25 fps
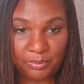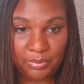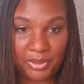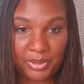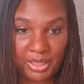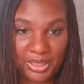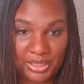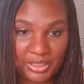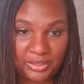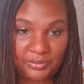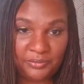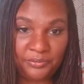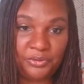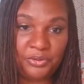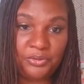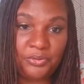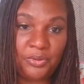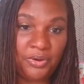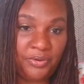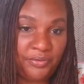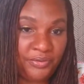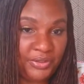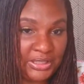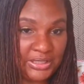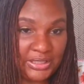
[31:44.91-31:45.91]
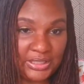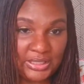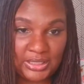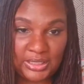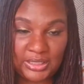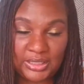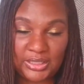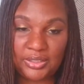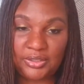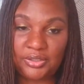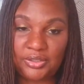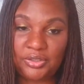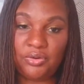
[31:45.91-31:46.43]
But if you already
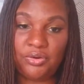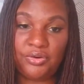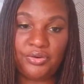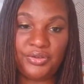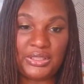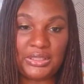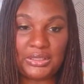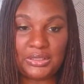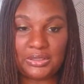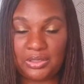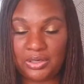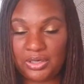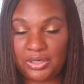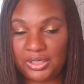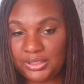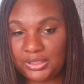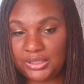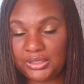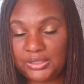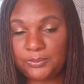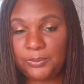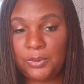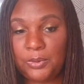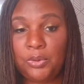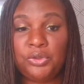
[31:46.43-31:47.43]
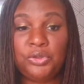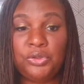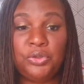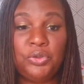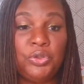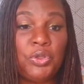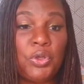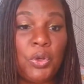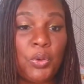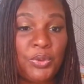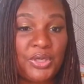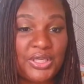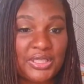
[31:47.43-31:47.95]
did and you already started this well, you're
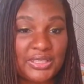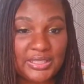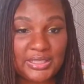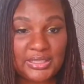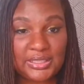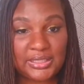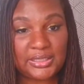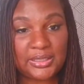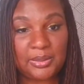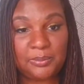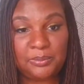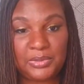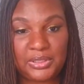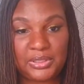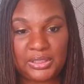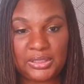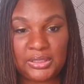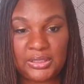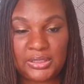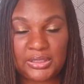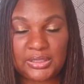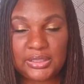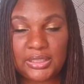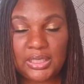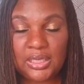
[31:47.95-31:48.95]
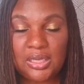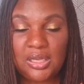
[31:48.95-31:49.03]
noticing some things,